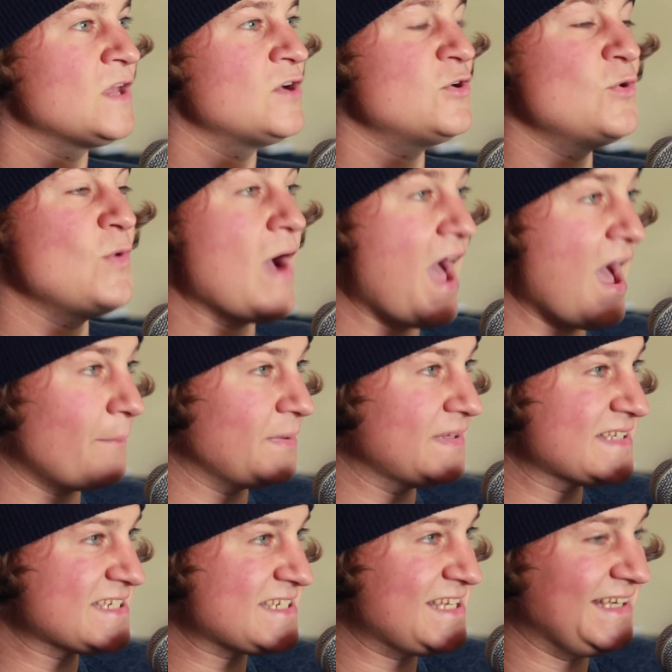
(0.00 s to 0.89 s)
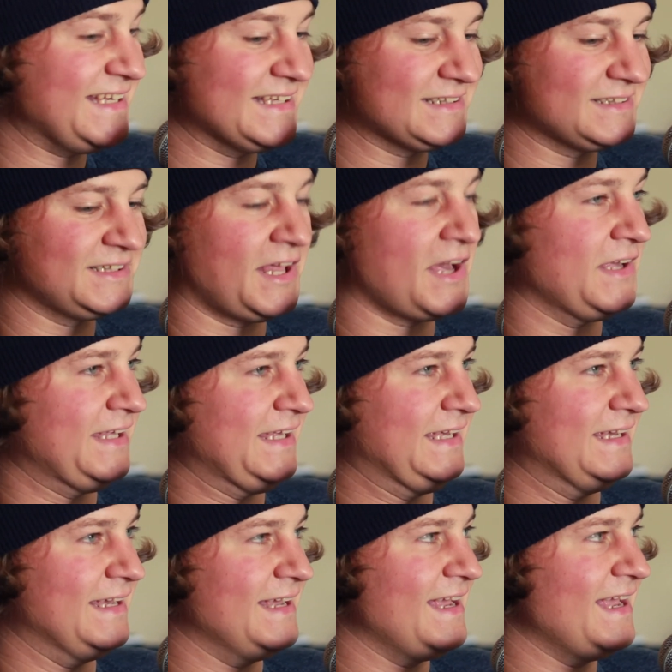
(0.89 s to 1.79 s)
who happens to get
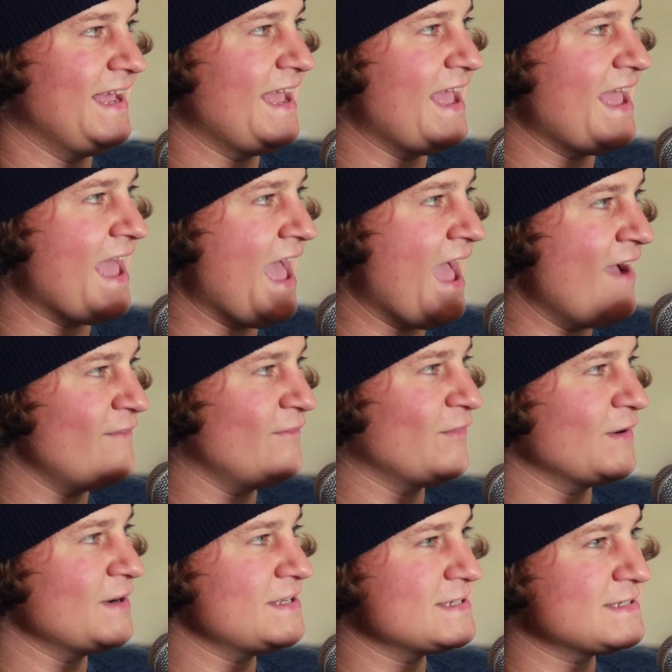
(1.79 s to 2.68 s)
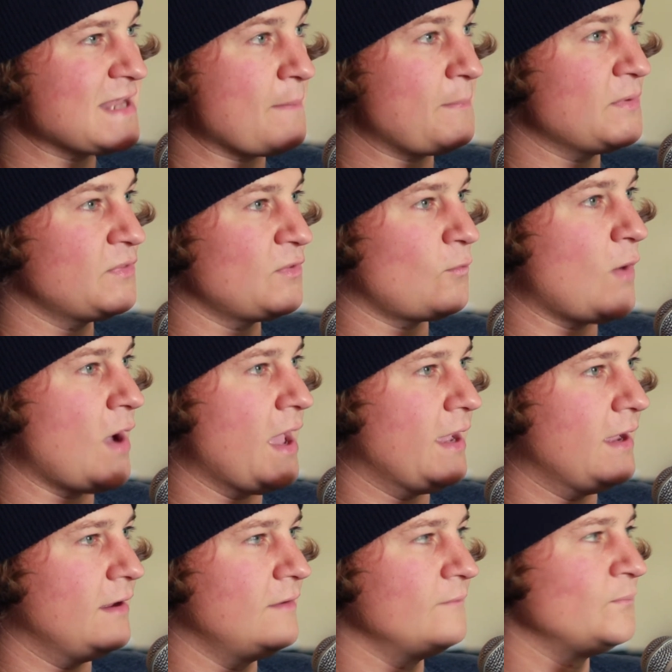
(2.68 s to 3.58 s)
lucky every step of the
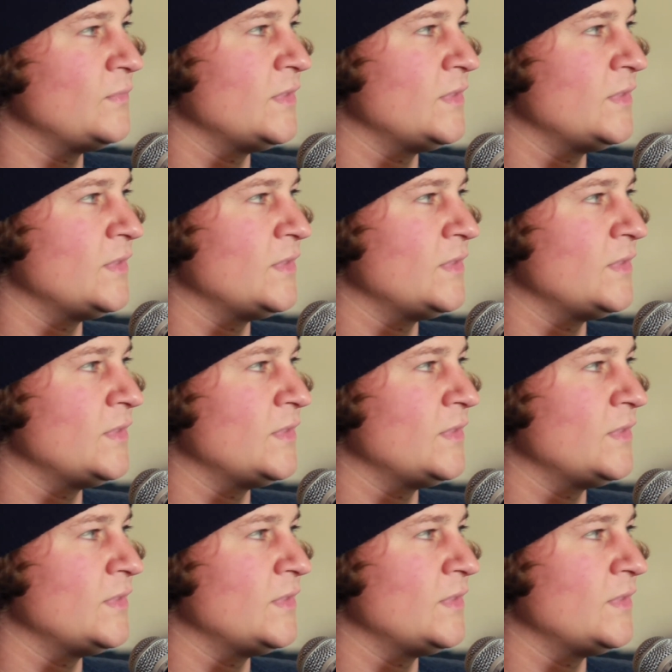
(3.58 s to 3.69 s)
way.